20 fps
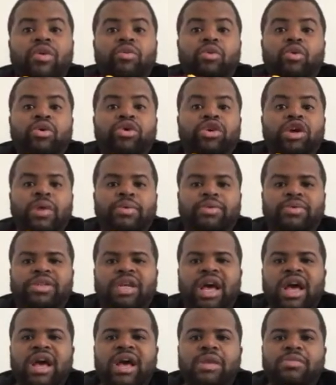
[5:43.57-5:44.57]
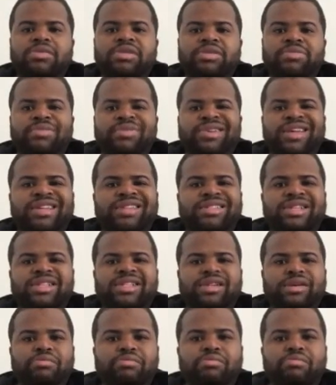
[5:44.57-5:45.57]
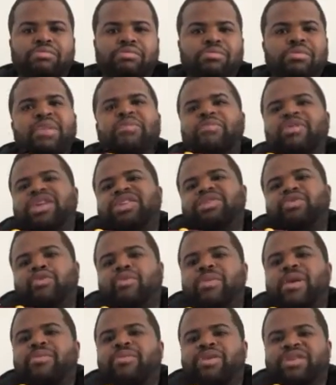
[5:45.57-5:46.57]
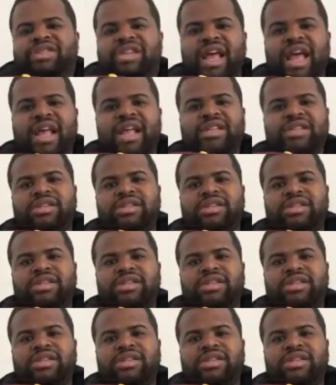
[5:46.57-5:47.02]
I wore it a couple times because it's a remembrance hat.